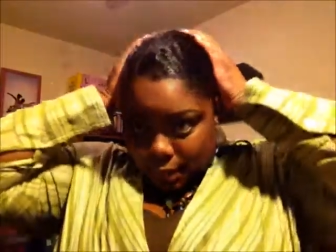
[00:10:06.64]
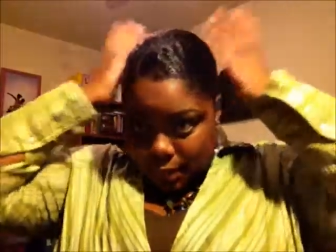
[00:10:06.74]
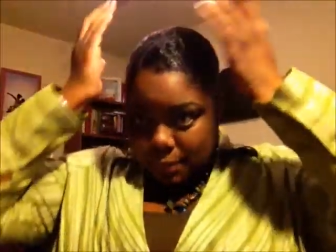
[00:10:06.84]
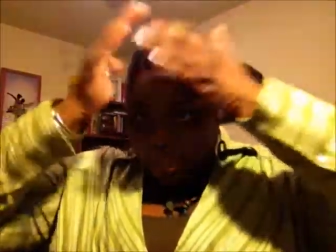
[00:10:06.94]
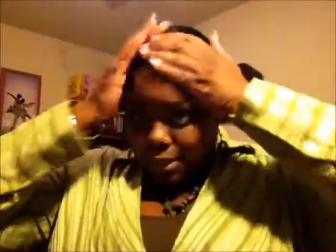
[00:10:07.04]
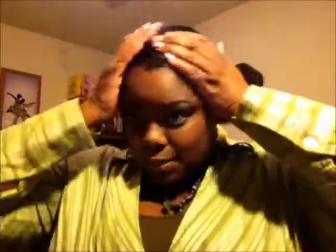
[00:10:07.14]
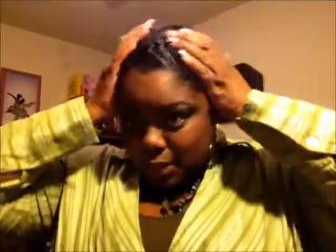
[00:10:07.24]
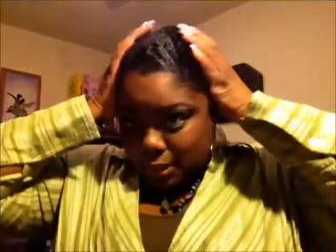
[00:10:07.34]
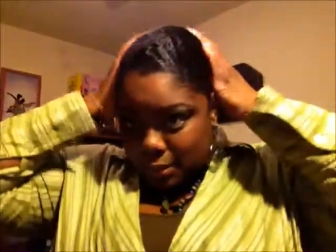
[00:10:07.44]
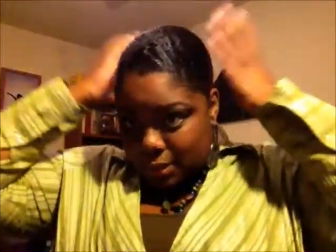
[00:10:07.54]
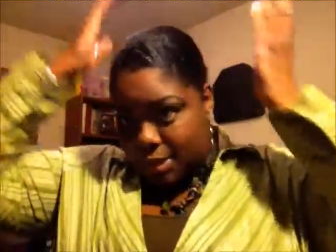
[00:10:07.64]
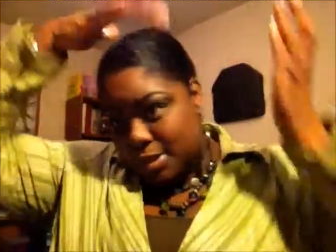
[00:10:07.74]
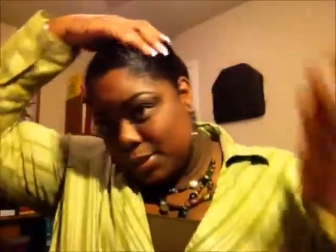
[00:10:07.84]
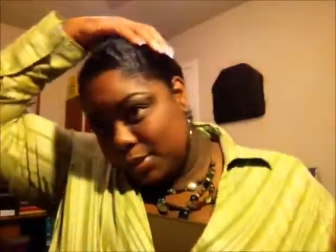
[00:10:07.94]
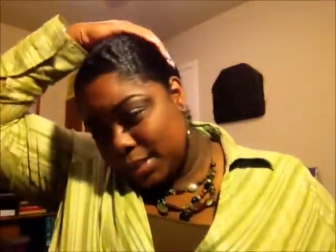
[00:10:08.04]
might as well, just
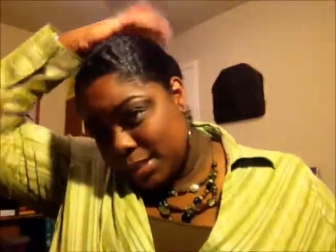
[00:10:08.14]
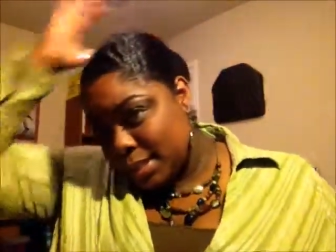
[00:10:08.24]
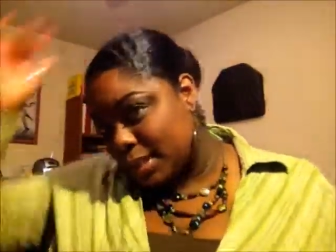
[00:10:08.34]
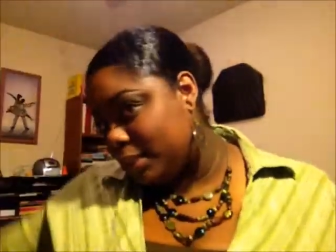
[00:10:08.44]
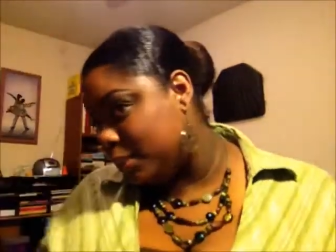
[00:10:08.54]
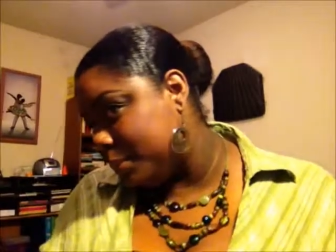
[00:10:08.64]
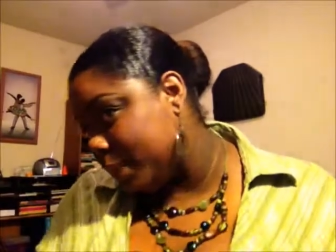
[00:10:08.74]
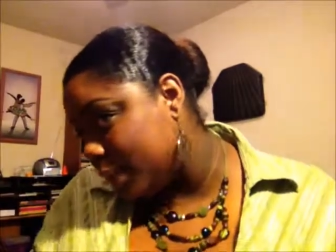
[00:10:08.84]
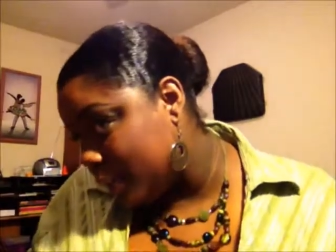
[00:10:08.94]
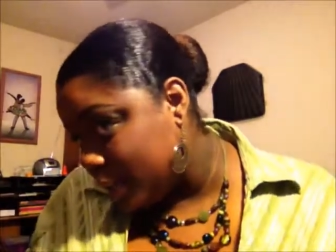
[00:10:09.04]
so you can see a little bit.